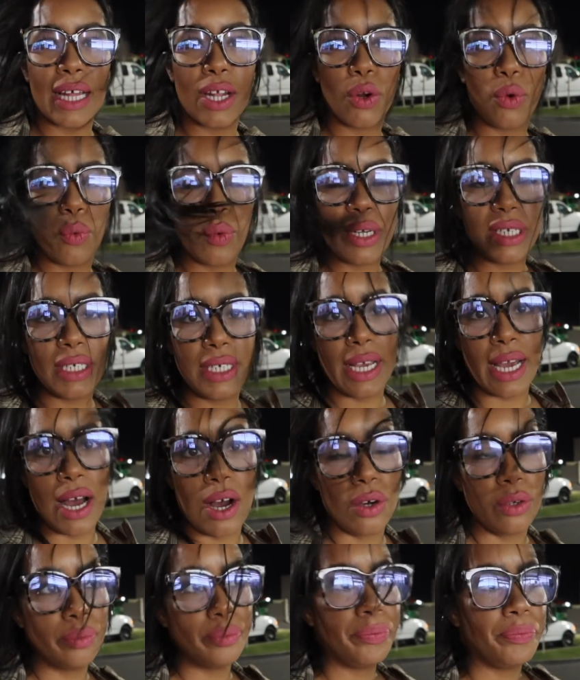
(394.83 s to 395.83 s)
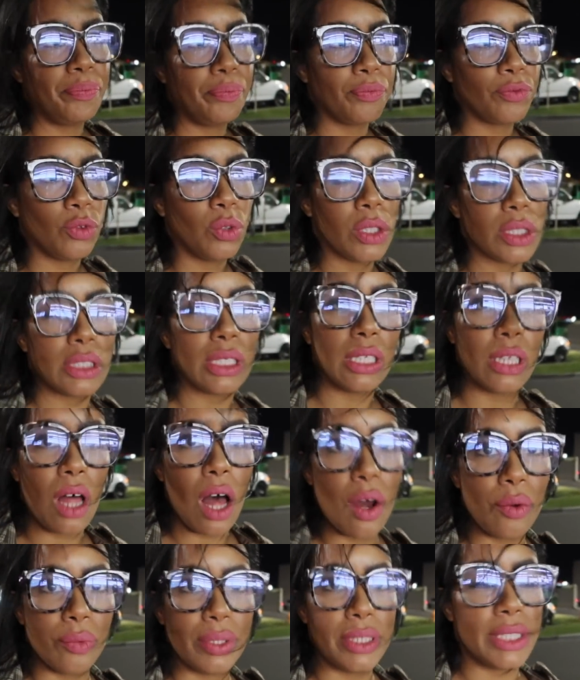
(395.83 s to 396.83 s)
little windy out. Well, it's a
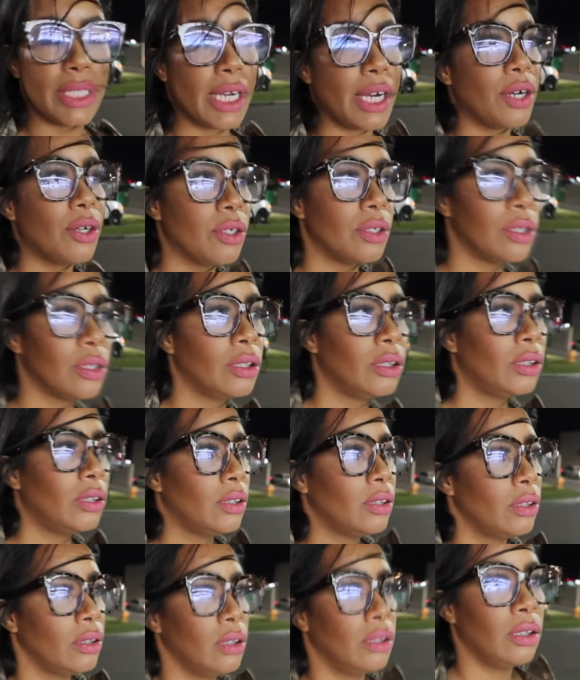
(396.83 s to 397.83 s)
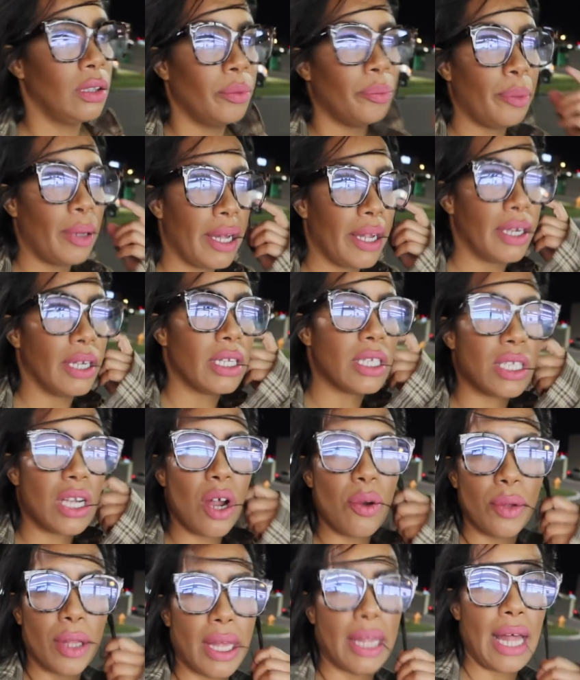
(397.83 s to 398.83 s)
lot windy out, but it's
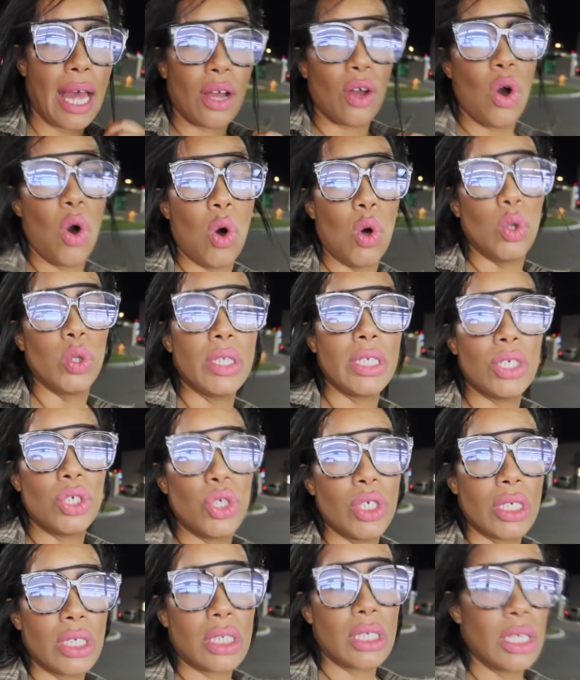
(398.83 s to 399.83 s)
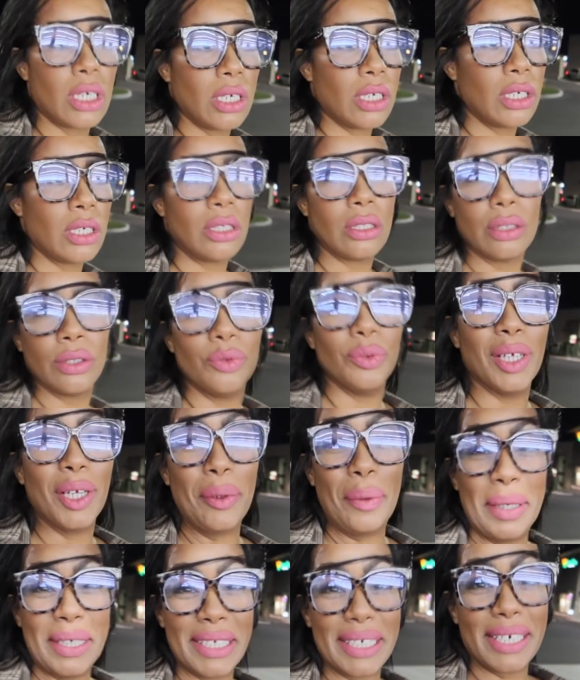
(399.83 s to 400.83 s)
not really that cold. It's just
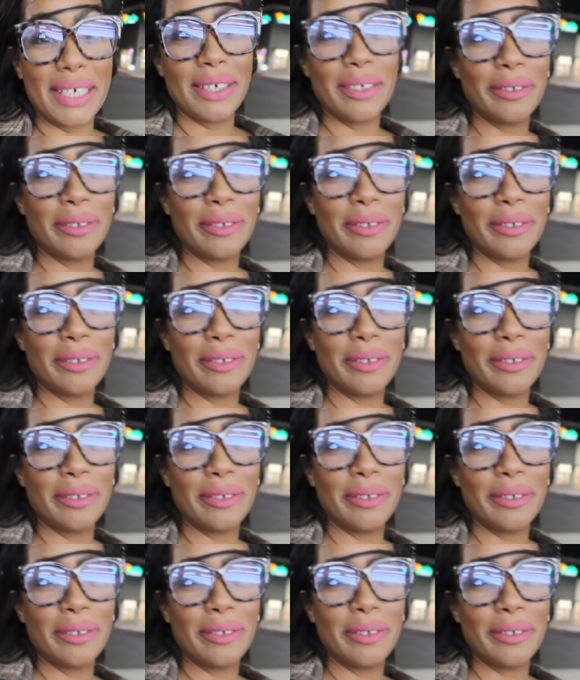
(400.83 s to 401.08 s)
really windy.